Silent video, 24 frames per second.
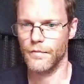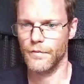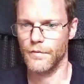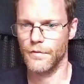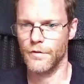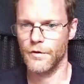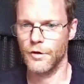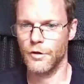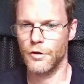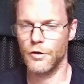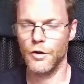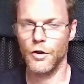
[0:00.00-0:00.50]

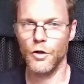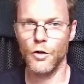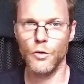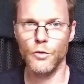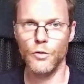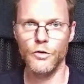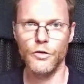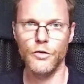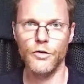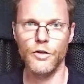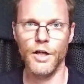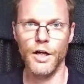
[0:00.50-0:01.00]
glow
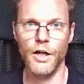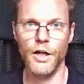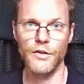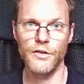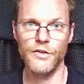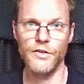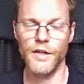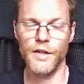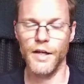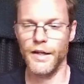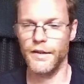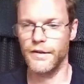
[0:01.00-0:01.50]
to the
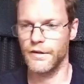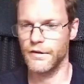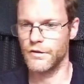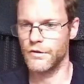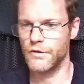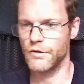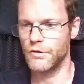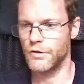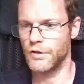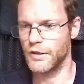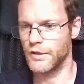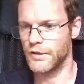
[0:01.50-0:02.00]
outside and to
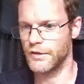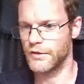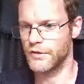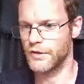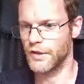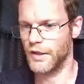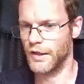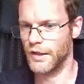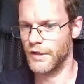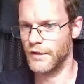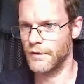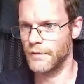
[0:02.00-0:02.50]
the
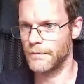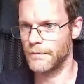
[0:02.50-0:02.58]
inside,